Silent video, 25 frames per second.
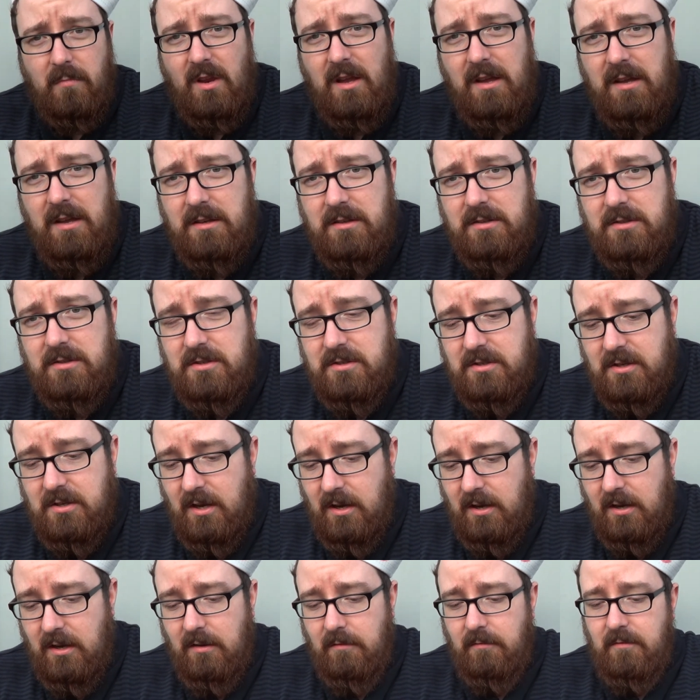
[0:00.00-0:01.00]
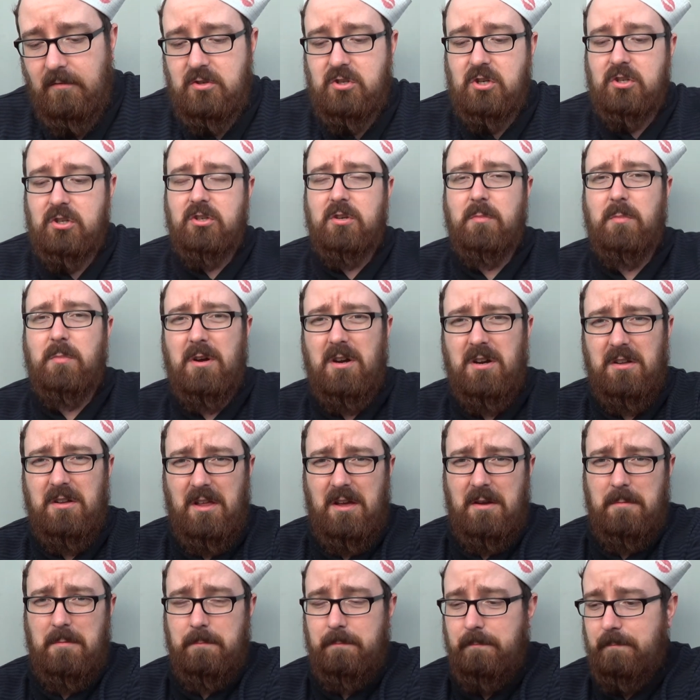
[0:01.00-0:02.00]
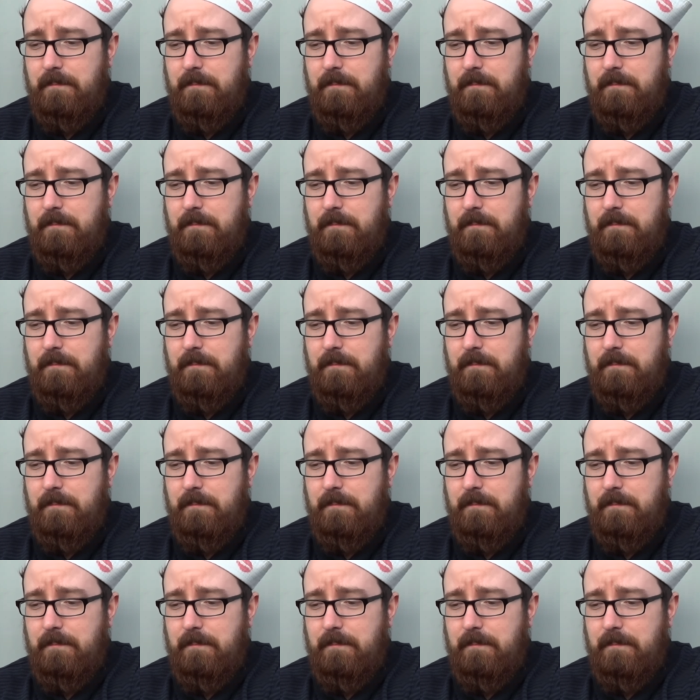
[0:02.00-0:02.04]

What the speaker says: It's Virginia Burley.